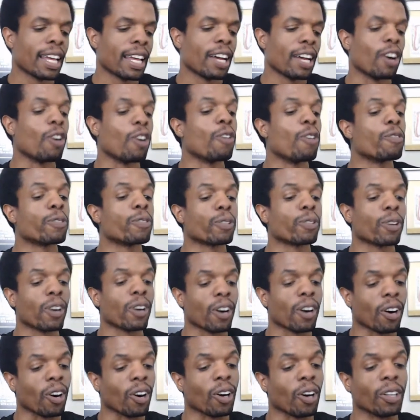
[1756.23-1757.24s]

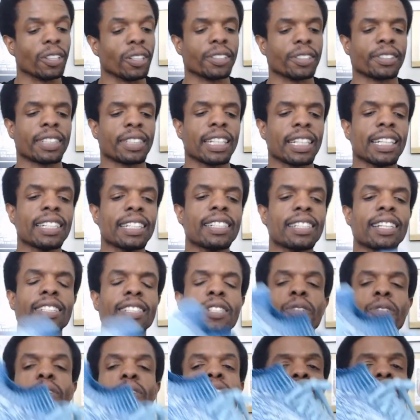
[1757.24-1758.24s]
Overall, it
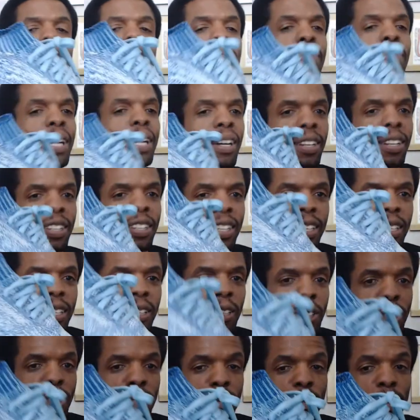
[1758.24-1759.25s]
doesn't quite compare to the
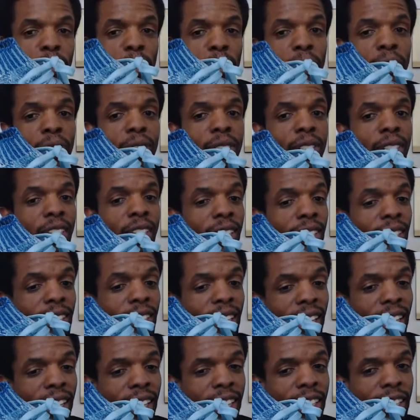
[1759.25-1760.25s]
Ultra Boost
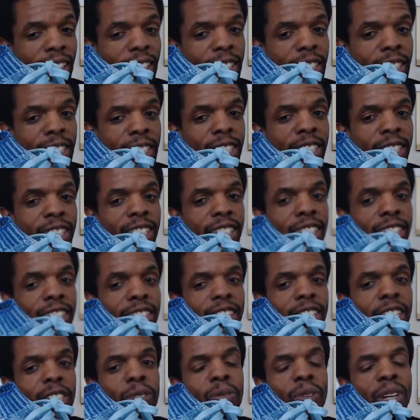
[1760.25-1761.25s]
uncaged.
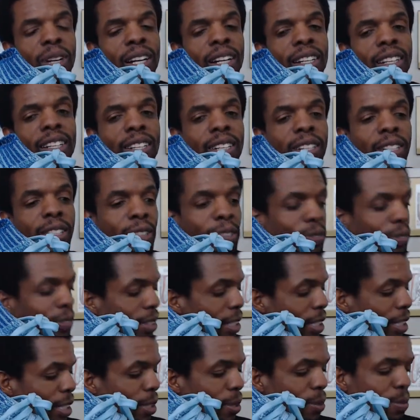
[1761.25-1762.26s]
This right here
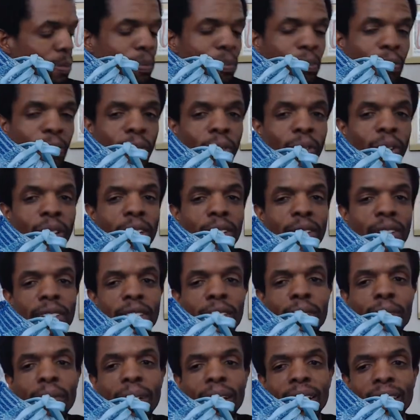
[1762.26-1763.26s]
is one of the
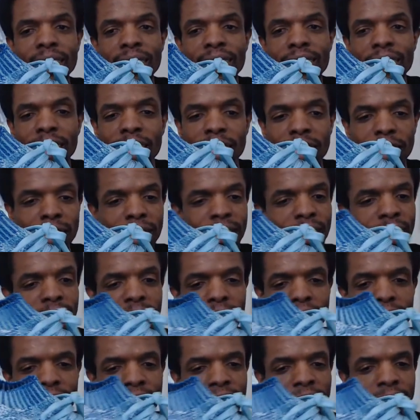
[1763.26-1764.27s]
best things,
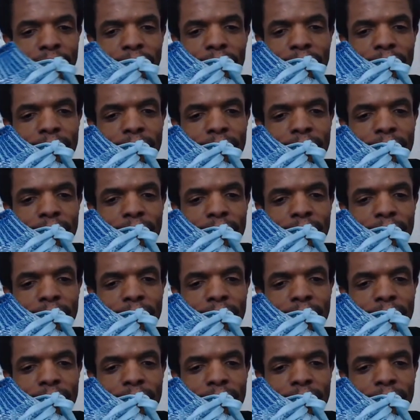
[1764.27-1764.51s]
like